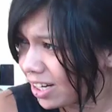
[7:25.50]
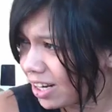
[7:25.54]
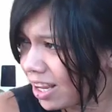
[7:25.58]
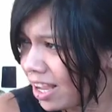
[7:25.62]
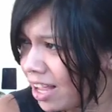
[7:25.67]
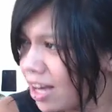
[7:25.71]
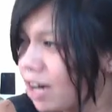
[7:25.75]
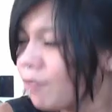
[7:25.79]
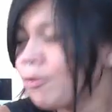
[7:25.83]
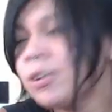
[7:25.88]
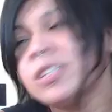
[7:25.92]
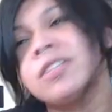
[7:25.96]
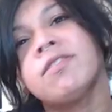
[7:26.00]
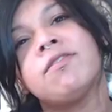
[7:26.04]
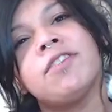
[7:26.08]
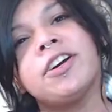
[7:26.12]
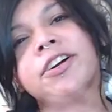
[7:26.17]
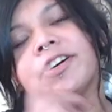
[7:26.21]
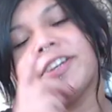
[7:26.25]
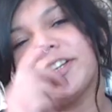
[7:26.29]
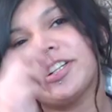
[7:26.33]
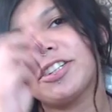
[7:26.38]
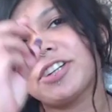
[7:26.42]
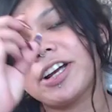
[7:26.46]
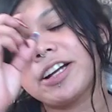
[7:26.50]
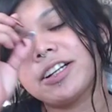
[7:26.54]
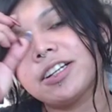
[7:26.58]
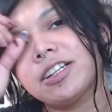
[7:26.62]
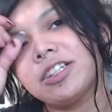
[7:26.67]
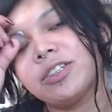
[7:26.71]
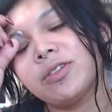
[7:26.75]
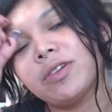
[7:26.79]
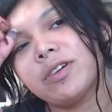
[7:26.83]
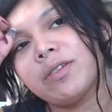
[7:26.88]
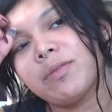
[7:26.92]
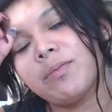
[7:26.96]
and i wasn't very attracted
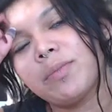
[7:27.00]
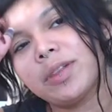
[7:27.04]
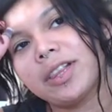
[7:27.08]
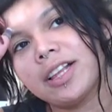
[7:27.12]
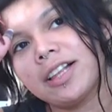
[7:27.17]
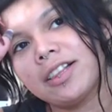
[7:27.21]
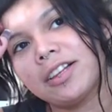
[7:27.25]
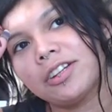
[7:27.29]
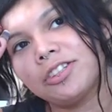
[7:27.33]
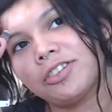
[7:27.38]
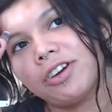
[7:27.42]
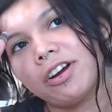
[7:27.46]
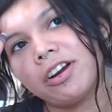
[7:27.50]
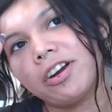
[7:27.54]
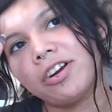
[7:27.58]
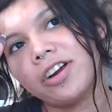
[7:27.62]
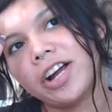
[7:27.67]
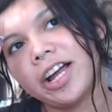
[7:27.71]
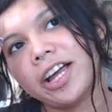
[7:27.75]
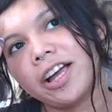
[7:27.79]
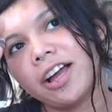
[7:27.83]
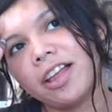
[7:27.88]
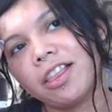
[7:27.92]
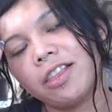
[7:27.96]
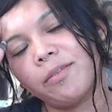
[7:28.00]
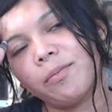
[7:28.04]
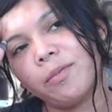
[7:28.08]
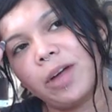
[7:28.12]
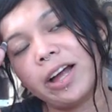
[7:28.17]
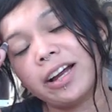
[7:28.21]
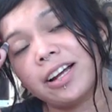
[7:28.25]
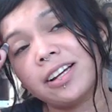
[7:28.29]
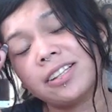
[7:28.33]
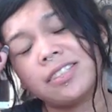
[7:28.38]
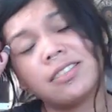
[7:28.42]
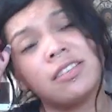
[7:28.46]
to him but then the drunker i got the i
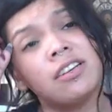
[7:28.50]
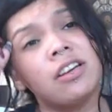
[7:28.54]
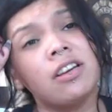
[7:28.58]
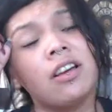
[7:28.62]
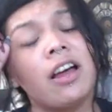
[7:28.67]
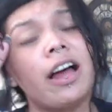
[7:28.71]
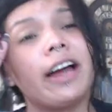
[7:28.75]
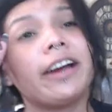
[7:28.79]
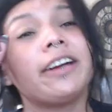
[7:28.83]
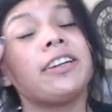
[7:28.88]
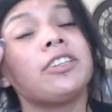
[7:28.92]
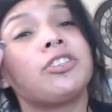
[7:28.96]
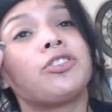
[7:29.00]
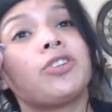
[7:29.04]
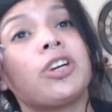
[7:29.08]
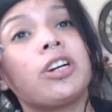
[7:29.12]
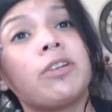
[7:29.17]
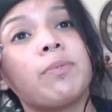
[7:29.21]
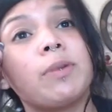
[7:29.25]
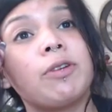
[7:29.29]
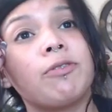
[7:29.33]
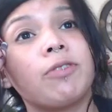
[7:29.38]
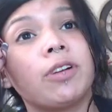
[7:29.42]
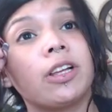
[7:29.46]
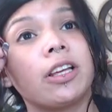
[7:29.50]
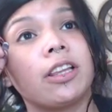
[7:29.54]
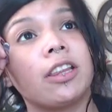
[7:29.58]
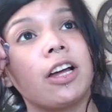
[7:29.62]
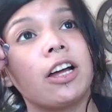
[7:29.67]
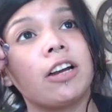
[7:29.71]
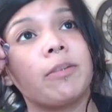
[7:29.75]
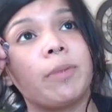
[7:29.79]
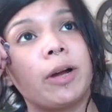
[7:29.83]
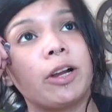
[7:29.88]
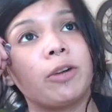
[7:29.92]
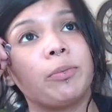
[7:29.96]
guess i guess drunk me really
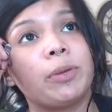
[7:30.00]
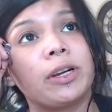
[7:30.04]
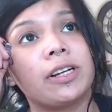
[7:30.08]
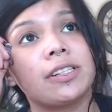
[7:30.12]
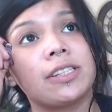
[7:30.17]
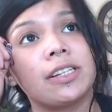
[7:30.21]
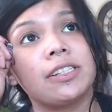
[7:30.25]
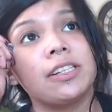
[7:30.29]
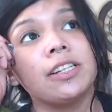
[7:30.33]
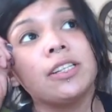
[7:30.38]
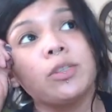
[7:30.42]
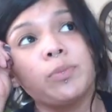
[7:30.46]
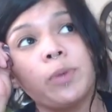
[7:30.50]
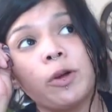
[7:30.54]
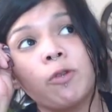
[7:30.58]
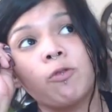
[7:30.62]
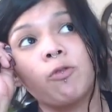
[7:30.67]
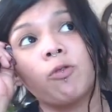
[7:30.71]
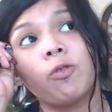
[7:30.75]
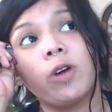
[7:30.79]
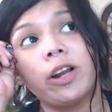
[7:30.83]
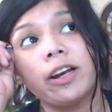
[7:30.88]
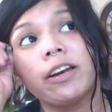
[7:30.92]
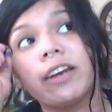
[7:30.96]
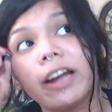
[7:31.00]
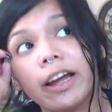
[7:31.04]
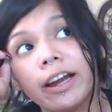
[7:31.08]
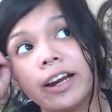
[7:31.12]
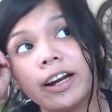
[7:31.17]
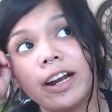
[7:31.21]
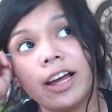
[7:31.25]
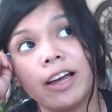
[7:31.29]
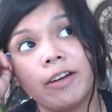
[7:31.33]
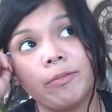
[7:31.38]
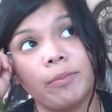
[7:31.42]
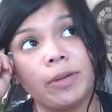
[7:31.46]
thought about it because i did spend one night
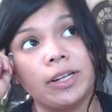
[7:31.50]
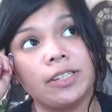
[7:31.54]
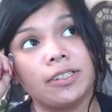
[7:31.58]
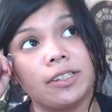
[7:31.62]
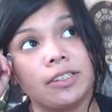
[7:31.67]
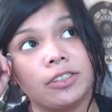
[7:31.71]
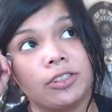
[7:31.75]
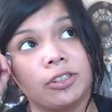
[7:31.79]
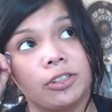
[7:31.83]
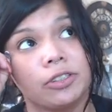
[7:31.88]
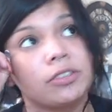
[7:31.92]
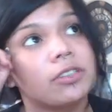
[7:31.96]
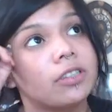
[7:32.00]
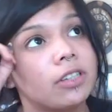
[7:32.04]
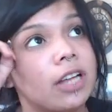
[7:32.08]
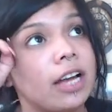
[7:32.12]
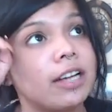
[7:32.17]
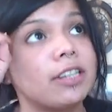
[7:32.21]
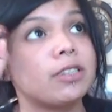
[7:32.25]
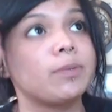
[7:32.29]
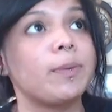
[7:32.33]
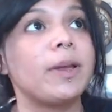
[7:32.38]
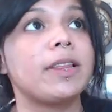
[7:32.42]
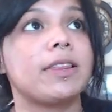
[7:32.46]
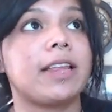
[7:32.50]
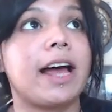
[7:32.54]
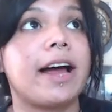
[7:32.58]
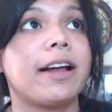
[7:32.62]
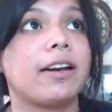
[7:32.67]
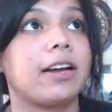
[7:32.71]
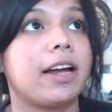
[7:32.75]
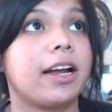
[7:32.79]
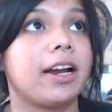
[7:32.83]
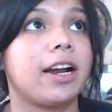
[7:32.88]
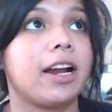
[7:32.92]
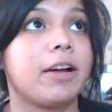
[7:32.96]
at my sister's i spent that
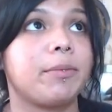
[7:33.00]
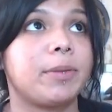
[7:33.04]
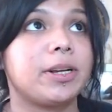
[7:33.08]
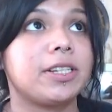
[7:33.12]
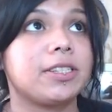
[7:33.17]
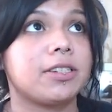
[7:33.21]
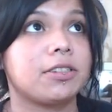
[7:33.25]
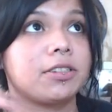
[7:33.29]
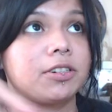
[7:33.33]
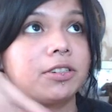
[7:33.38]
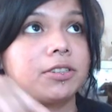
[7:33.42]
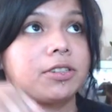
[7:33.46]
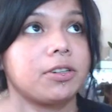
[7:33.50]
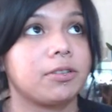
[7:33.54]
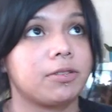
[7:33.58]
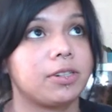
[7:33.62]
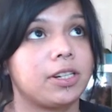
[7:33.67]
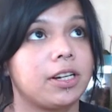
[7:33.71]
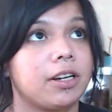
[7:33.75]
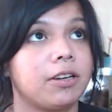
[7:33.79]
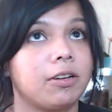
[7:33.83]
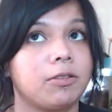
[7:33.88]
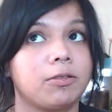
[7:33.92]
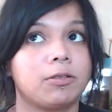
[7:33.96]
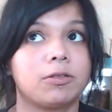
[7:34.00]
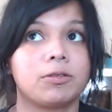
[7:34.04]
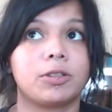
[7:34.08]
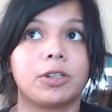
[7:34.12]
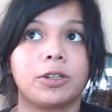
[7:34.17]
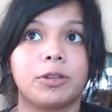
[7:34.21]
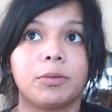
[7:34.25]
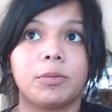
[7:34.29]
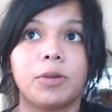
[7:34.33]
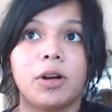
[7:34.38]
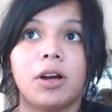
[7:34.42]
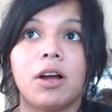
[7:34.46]
night at my sister's hotel
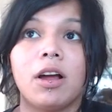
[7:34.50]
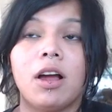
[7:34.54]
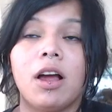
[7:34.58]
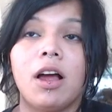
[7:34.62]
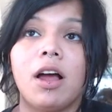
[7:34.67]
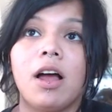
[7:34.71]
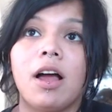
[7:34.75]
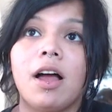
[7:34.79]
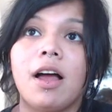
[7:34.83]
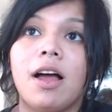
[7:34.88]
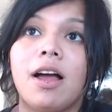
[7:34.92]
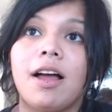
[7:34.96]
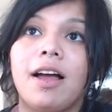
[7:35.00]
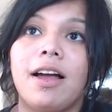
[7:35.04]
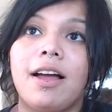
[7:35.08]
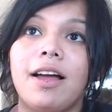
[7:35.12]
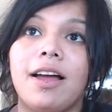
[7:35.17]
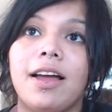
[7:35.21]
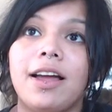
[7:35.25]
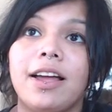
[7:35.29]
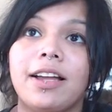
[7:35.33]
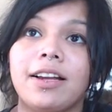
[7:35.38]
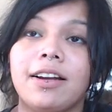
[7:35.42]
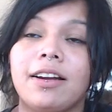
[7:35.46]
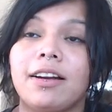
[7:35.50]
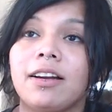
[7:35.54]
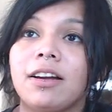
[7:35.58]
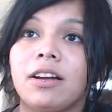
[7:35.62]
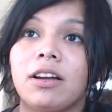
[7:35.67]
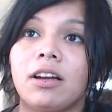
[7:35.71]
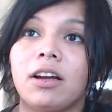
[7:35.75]
room and